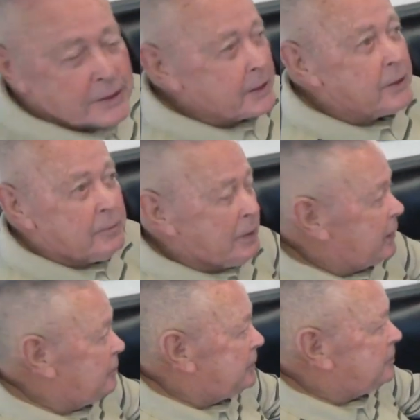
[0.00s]
waitress
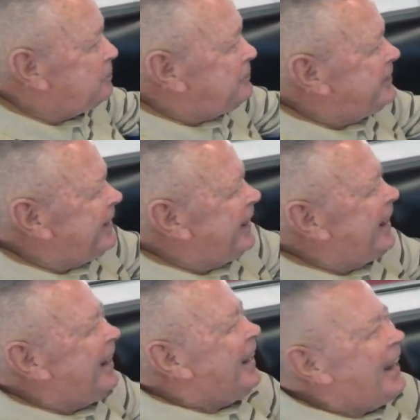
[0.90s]
Crystal
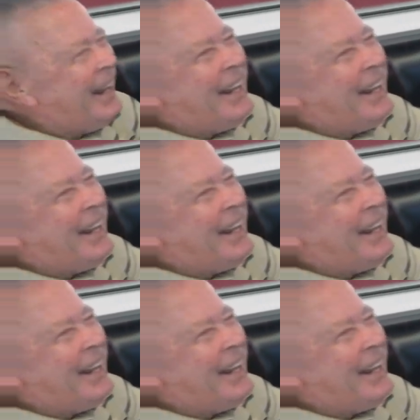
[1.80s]
knows the